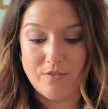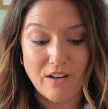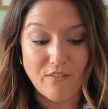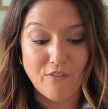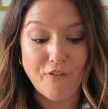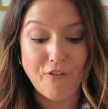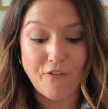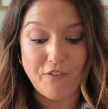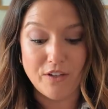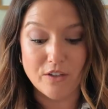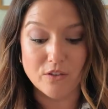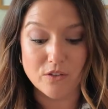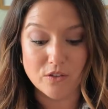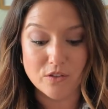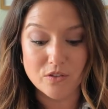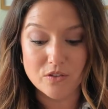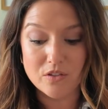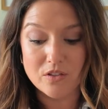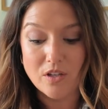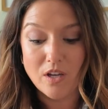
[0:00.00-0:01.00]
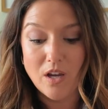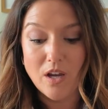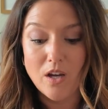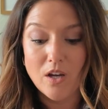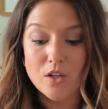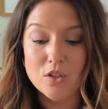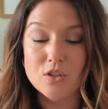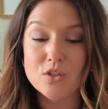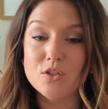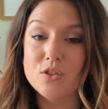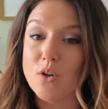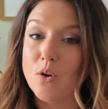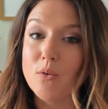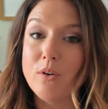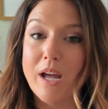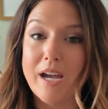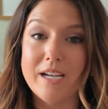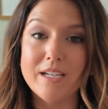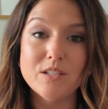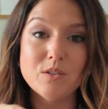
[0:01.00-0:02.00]
It feels so
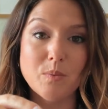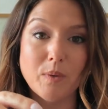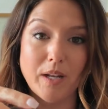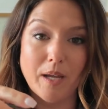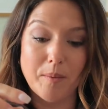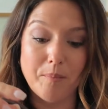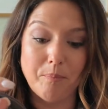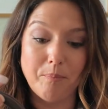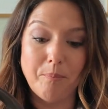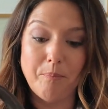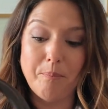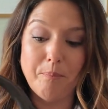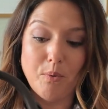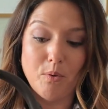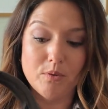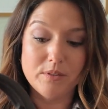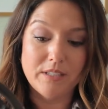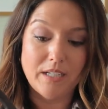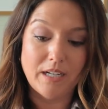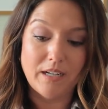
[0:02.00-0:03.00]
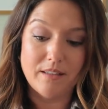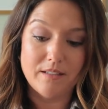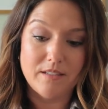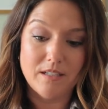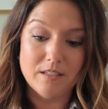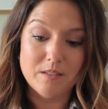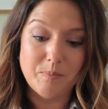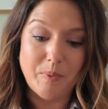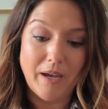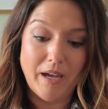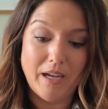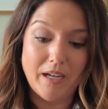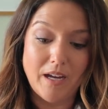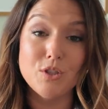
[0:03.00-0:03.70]
nice when I pulled it out of the dust bag.